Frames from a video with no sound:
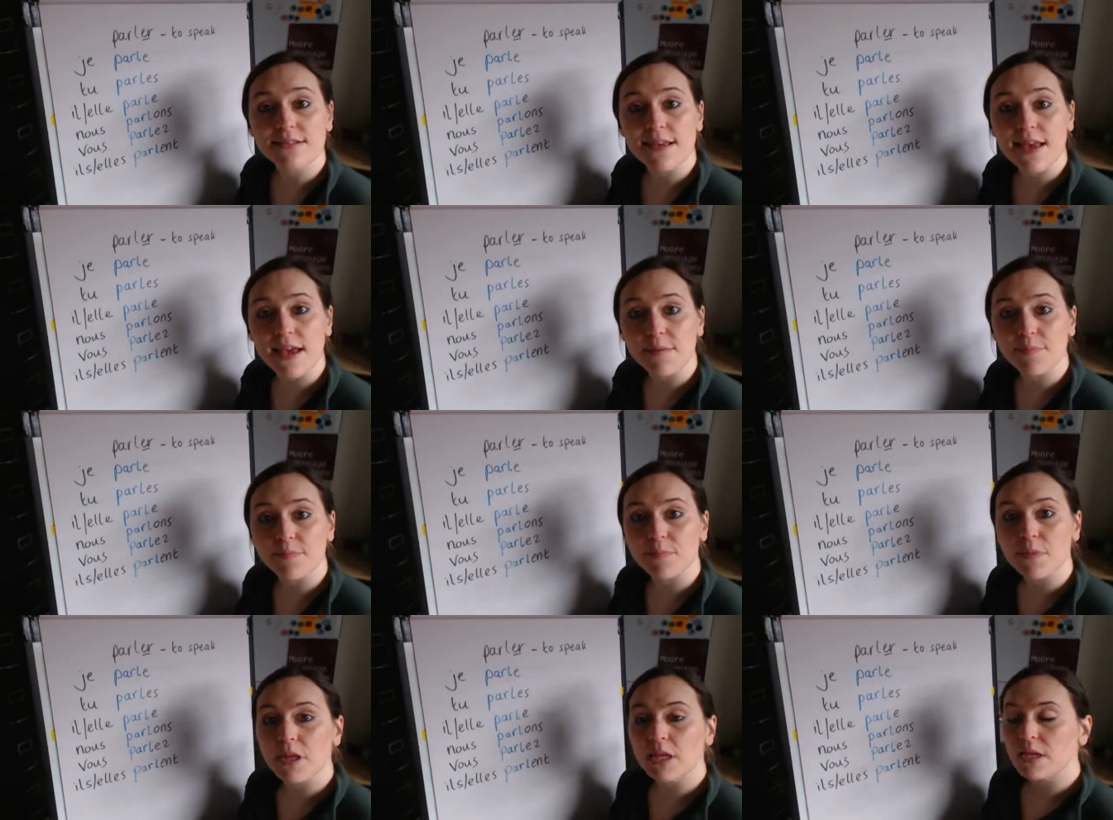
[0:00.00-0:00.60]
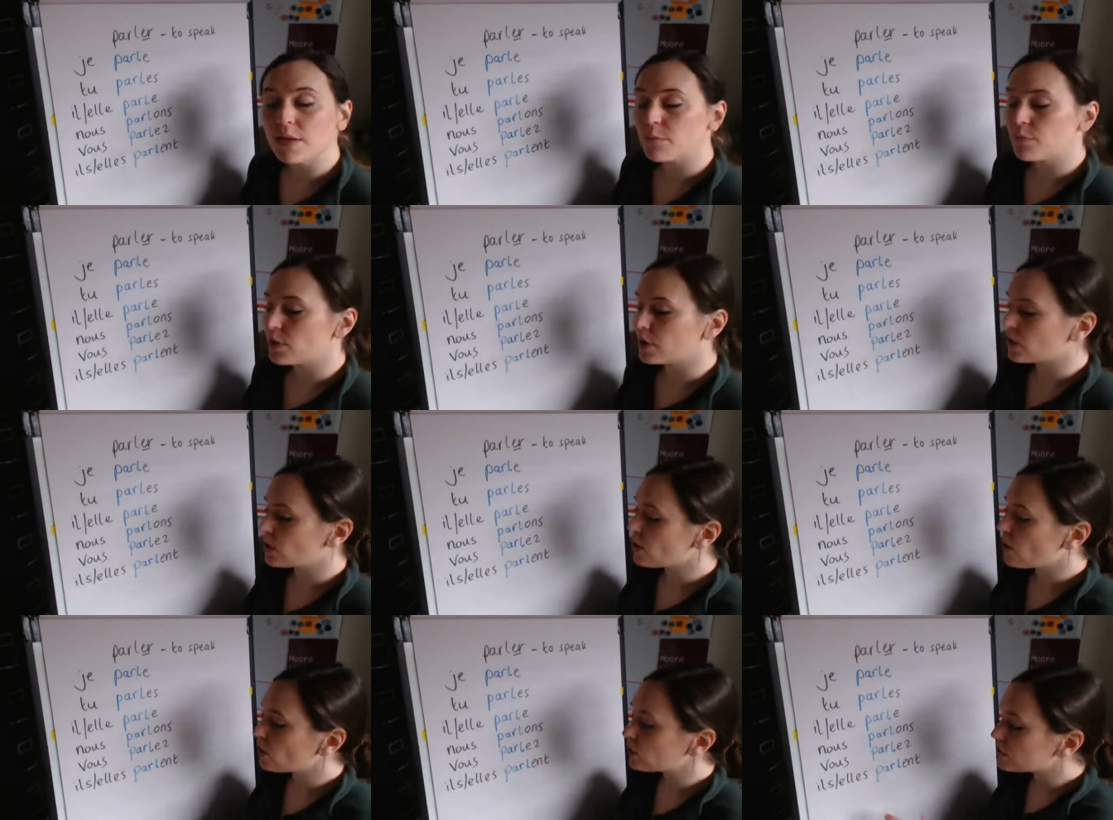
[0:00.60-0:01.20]
same,
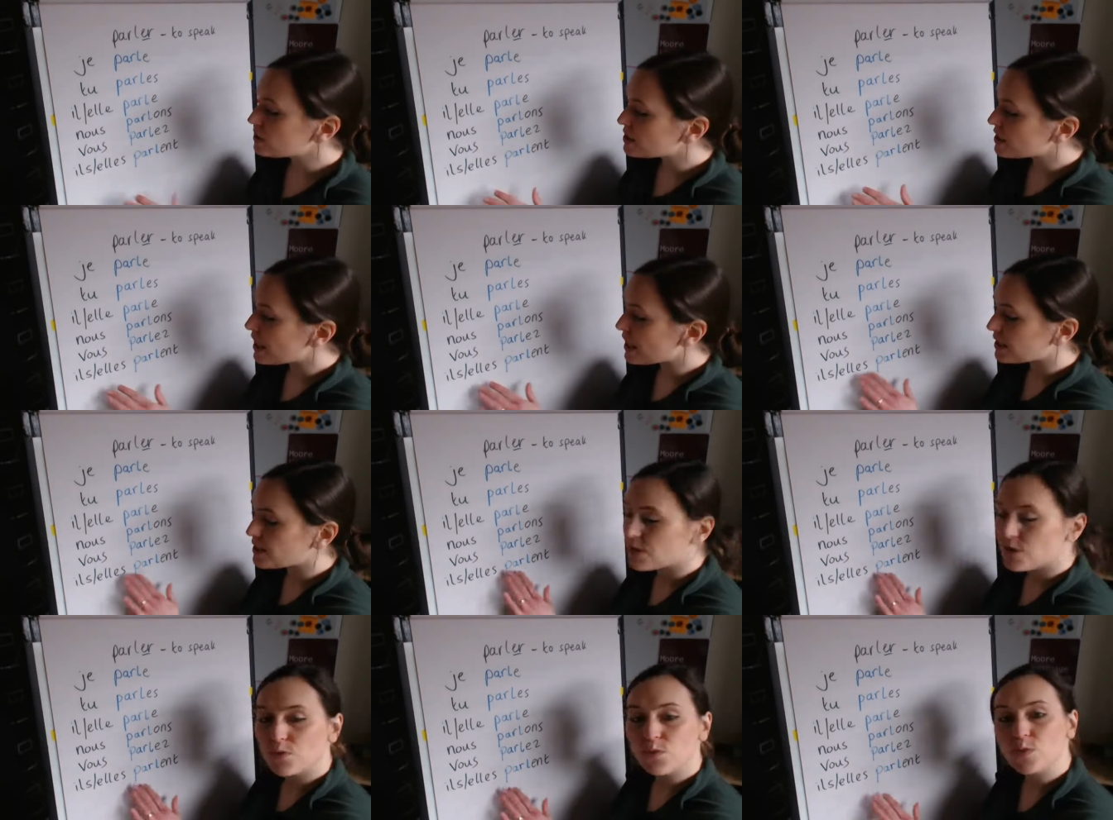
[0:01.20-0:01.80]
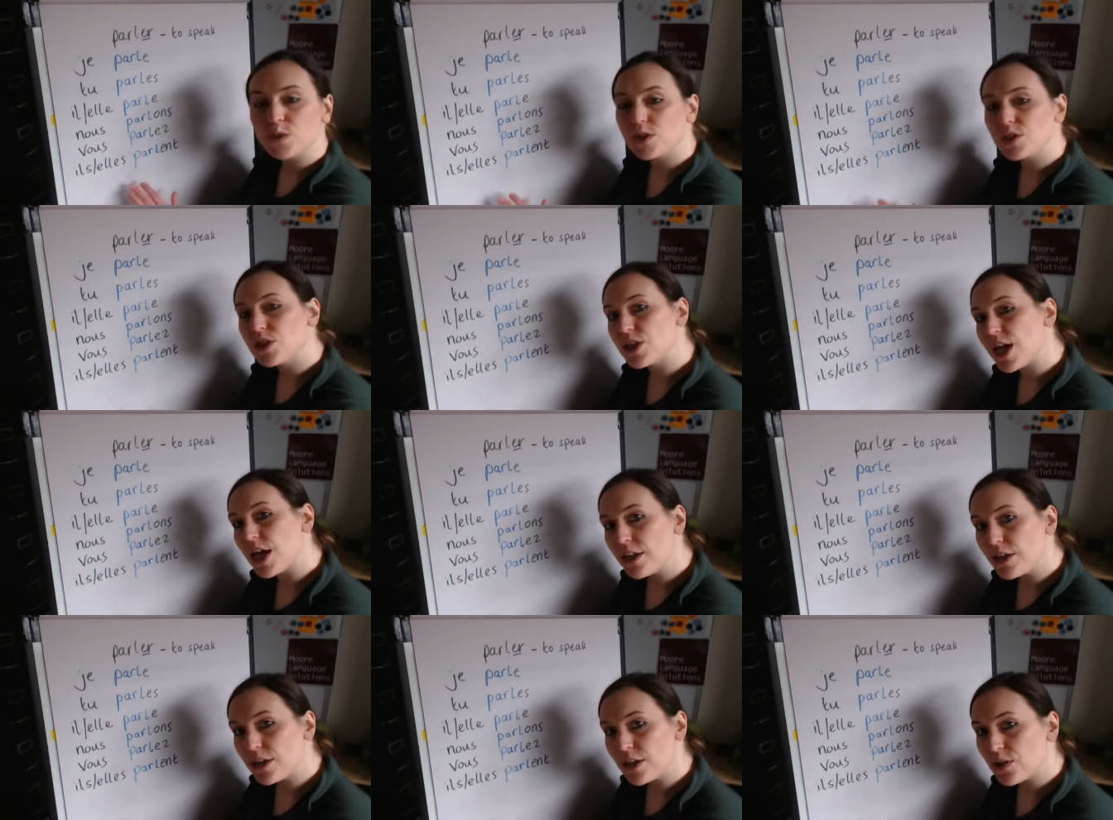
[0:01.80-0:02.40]
but context will
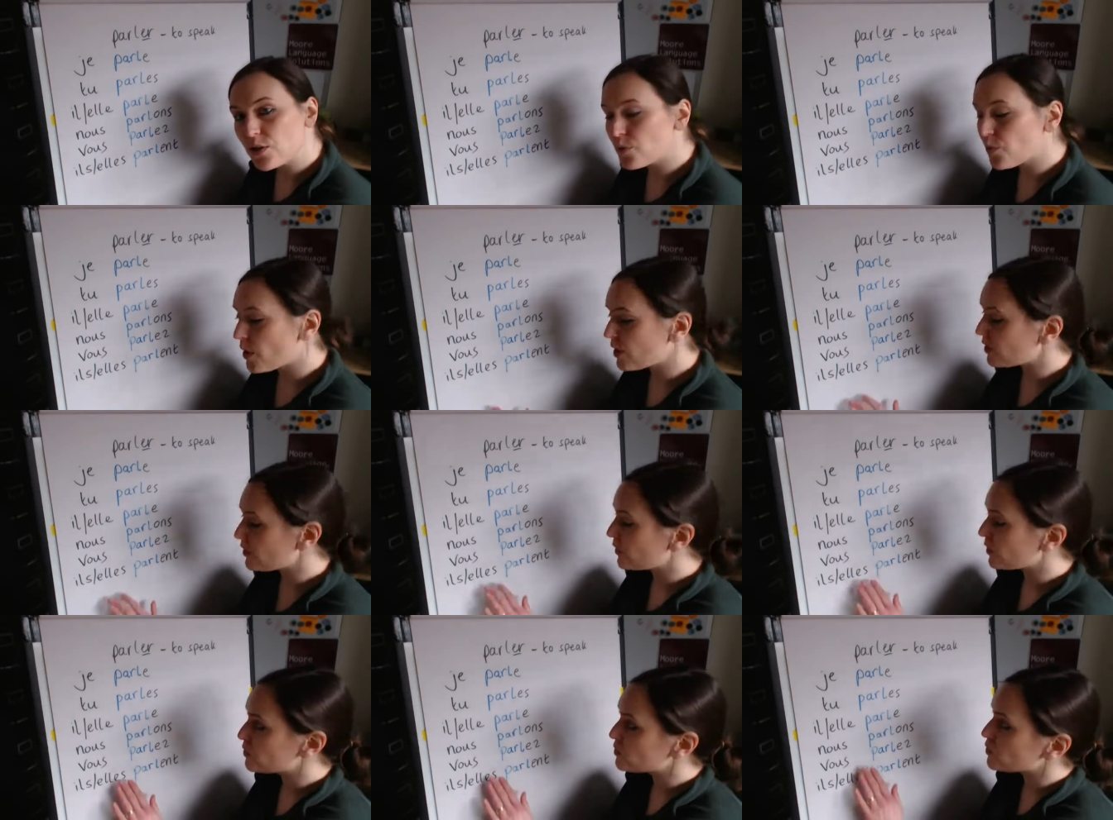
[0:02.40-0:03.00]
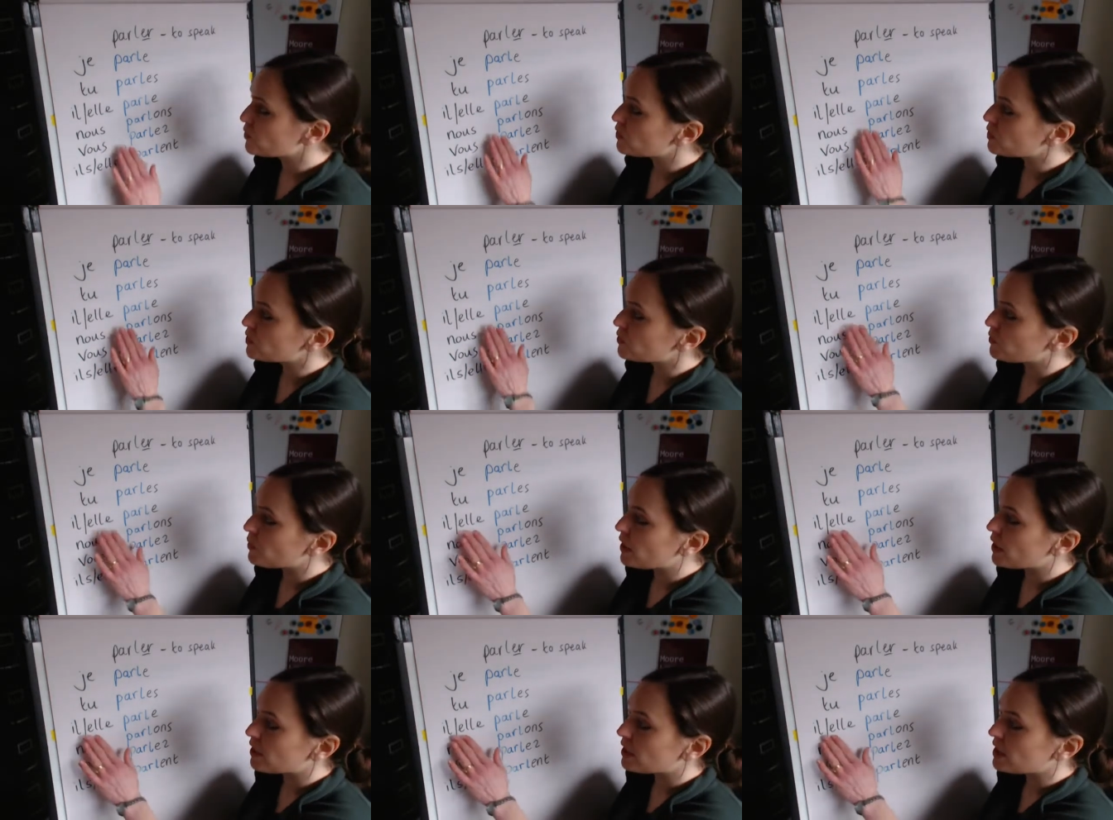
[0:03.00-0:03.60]
tell you whether you're talking
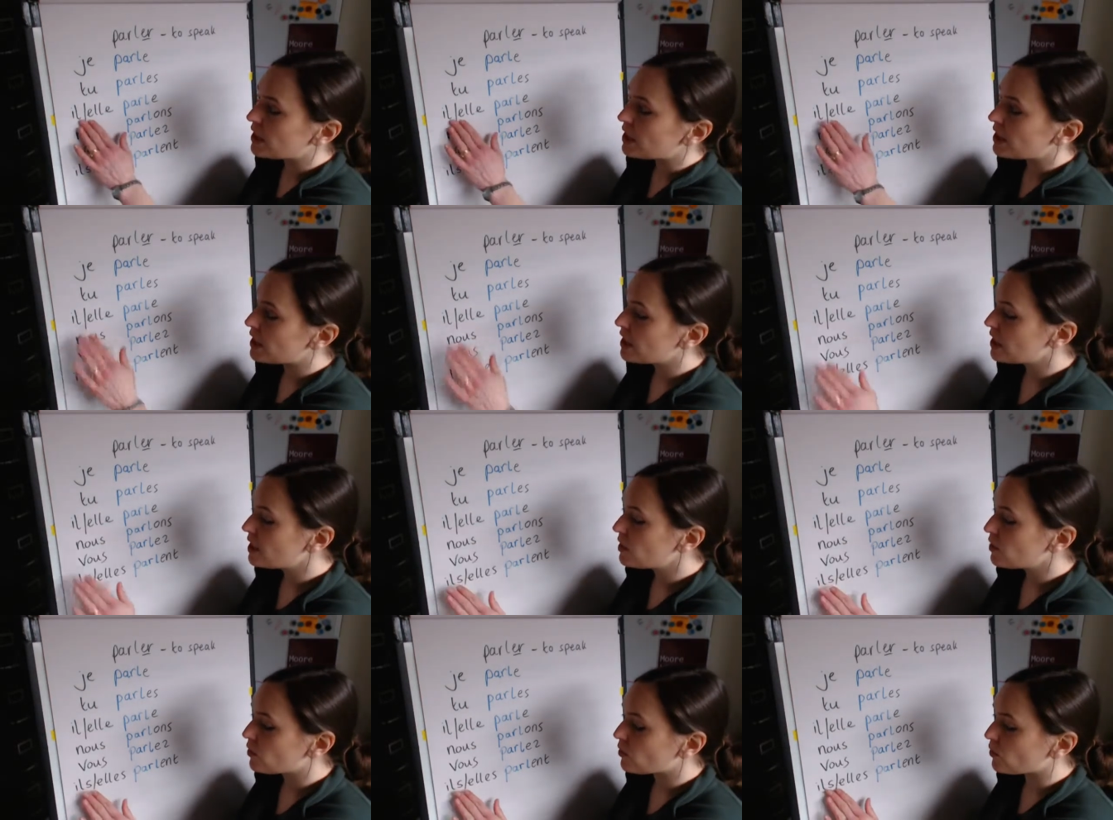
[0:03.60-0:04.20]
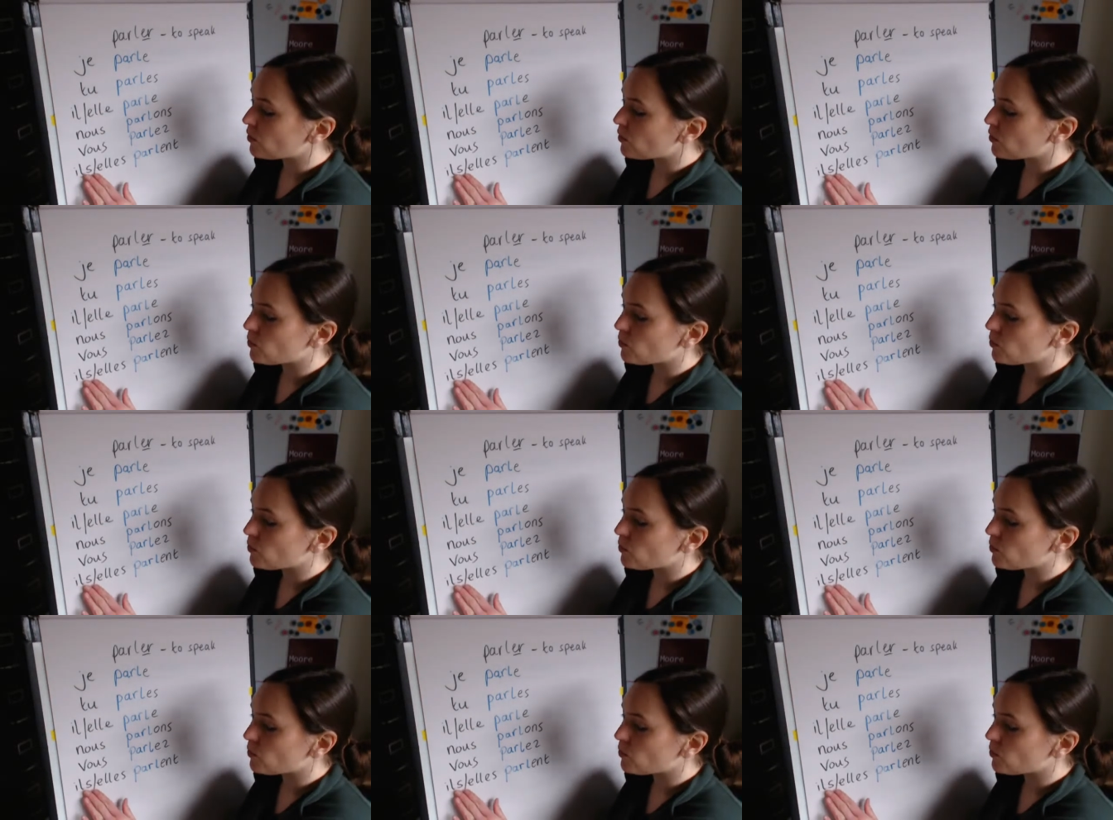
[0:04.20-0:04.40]
about he